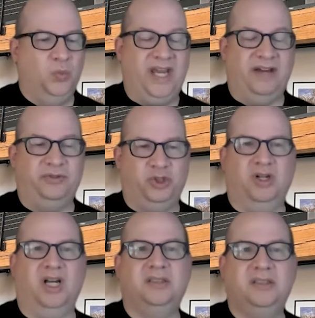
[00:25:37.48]
we have
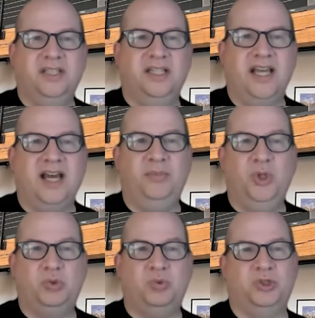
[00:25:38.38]
trust, and that
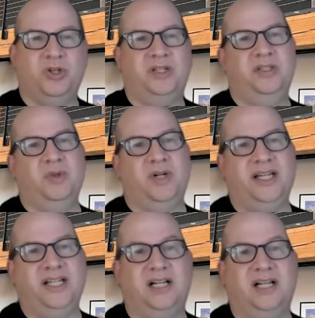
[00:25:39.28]
mutual trust is what
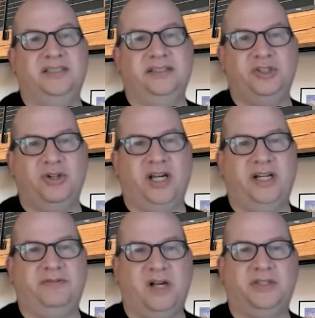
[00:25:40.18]
I constantly try
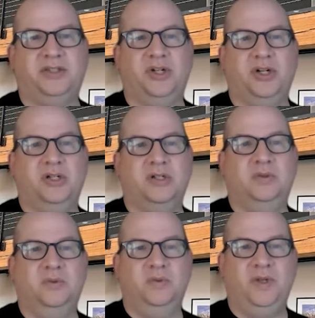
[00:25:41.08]
to foster
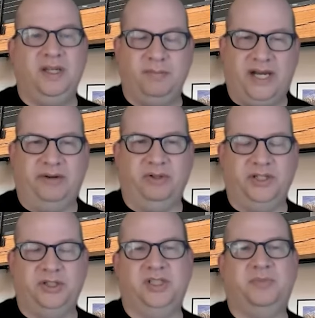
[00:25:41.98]
in my
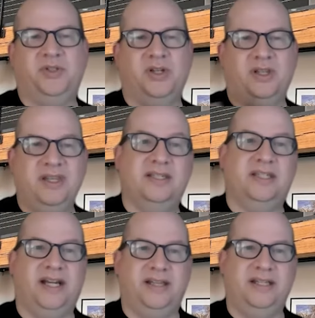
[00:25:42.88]
relationships on this
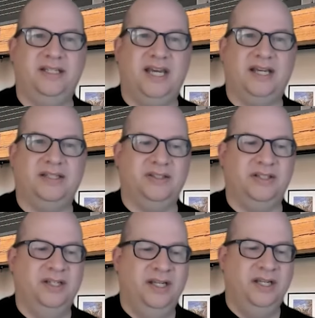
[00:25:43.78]
side of the desk.
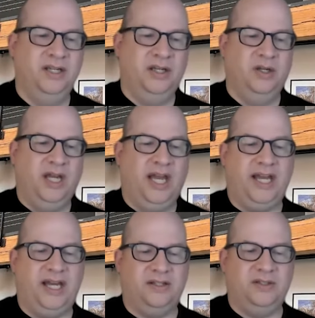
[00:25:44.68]

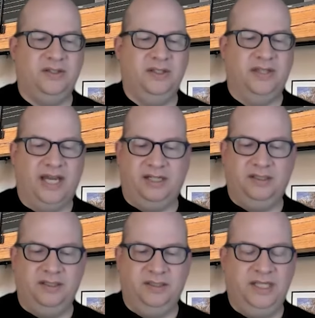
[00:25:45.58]
And
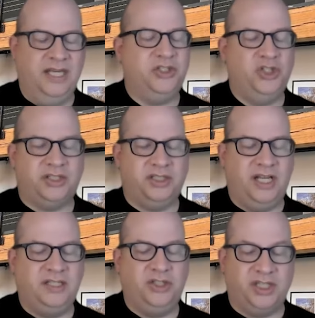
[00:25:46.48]
that is just,
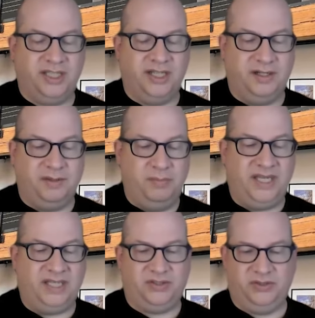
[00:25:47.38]
it's just an
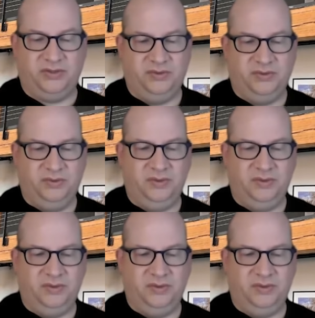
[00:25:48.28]
immense